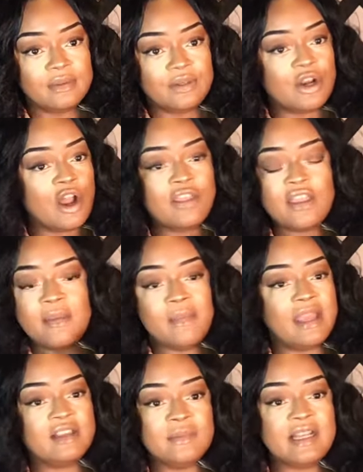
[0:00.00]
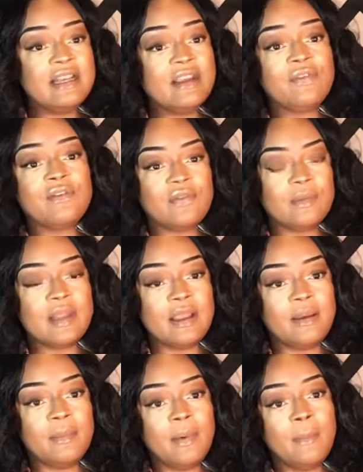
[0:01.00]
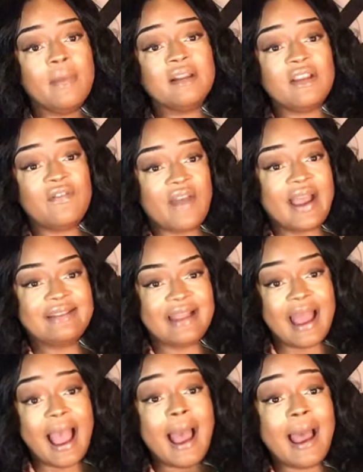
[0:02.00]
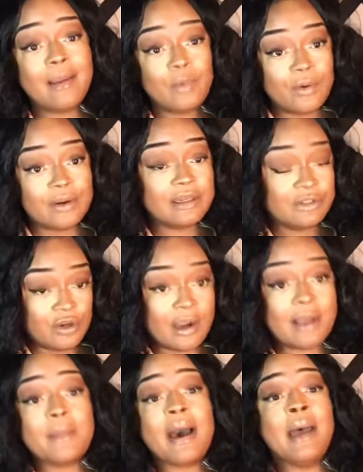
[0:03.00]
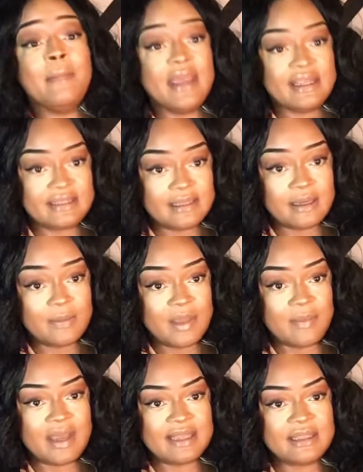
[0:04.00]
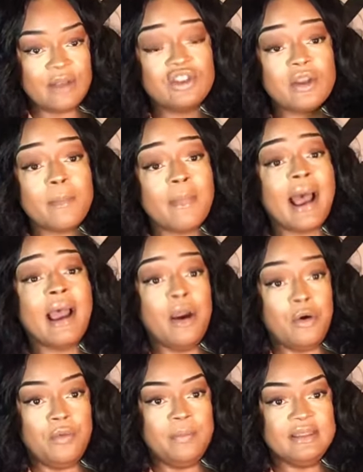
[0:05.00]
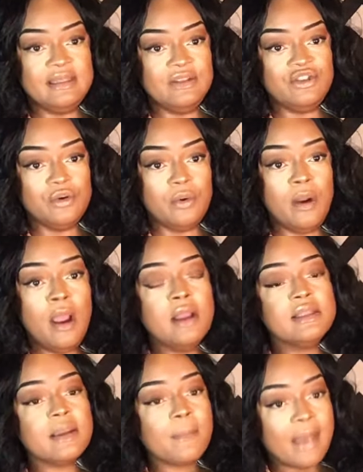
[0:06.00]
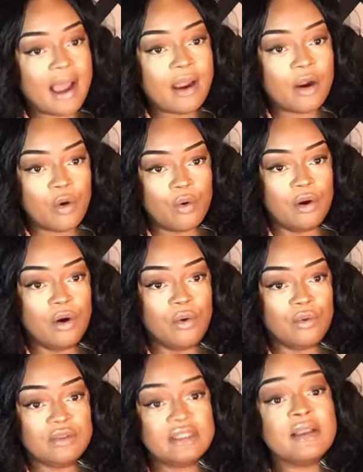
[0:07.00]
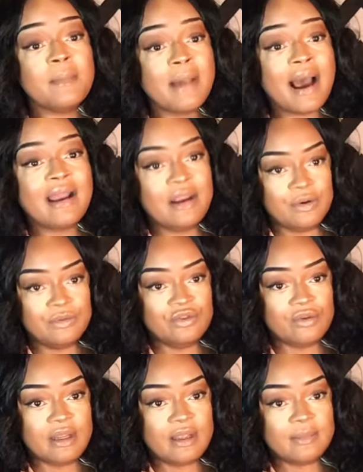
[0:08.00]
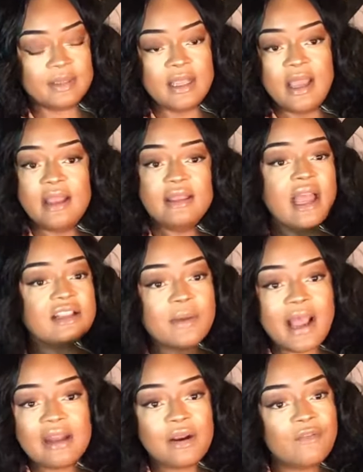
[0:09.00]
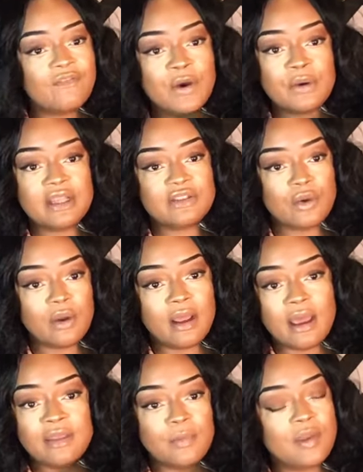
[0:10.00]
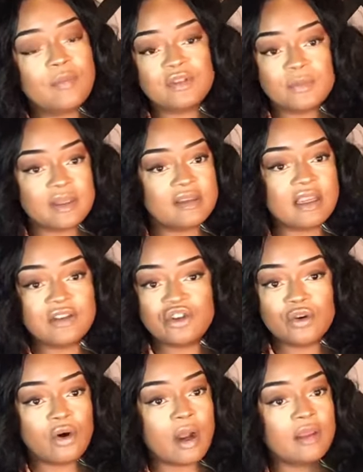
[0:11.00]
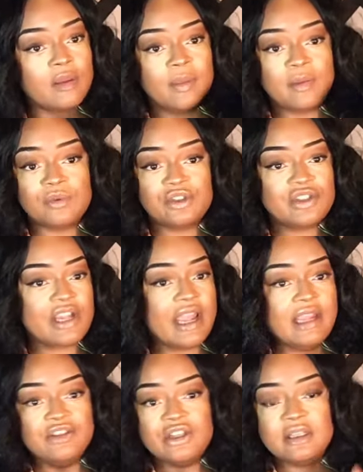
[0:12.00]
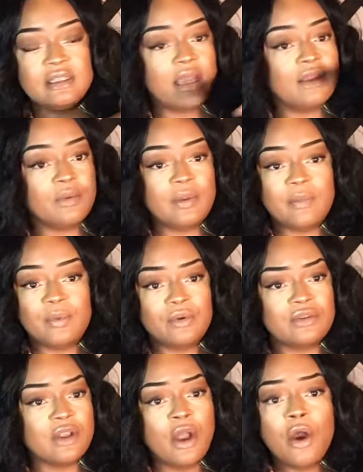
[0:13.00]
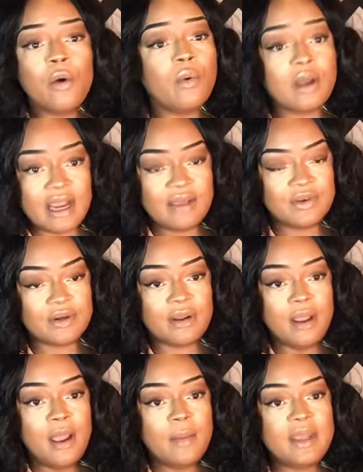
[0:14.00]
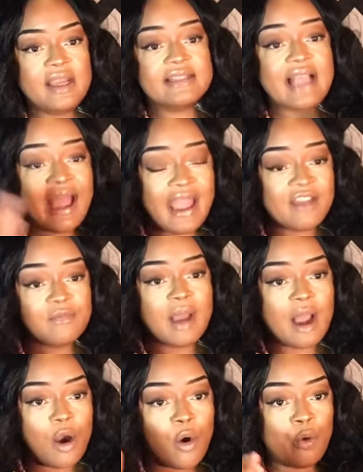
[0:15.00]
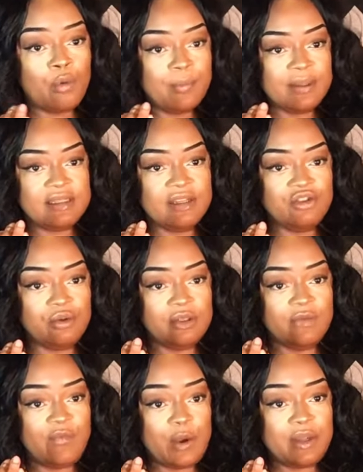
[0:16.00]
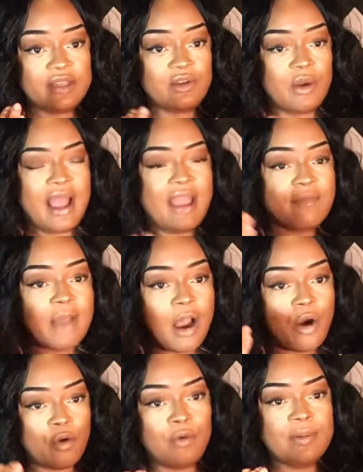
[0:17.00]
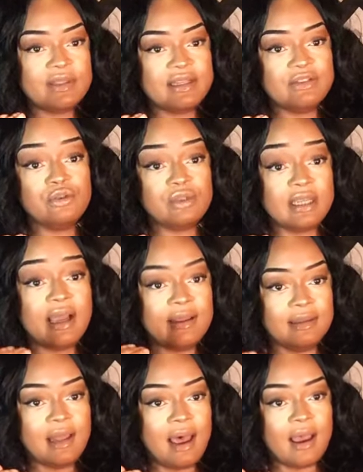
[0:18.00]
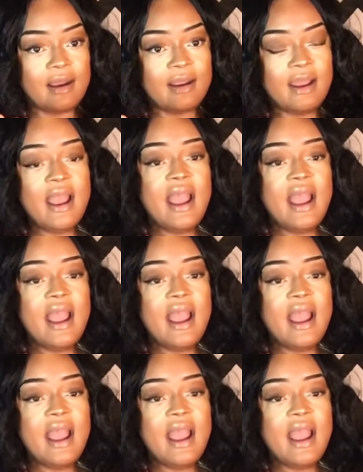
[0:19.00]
Nothing makes me different from them but the fact that I'm going to try my best to commit myself to my own potential, to my own goals, to my own dreams. That's why I don't focus on other people's potential, other people's changes, other people's whatever, because I have my own potential to focus on. I have my own potential to unlock.